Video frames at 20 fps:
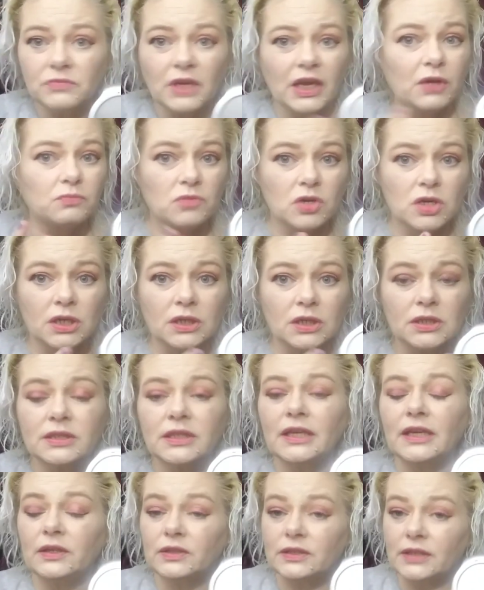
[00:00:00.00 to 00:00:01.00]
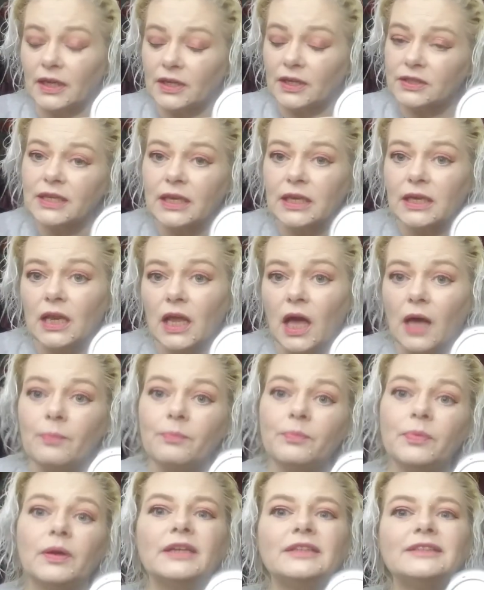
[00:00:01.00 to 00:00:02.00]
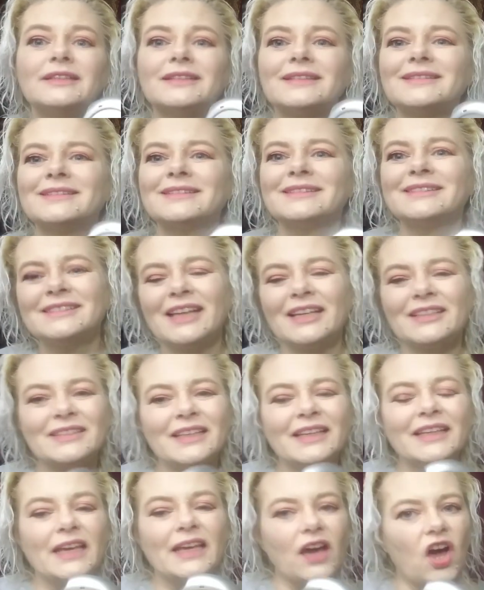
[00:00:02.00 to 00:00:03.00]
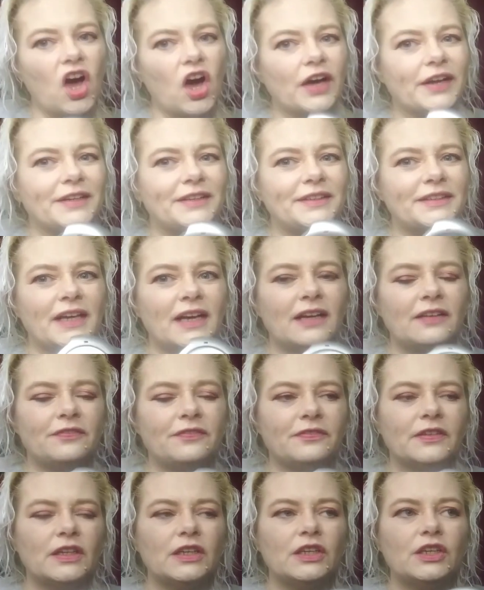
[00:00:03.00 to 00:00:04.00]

It works. It does heat up. It just doesn't get hot enough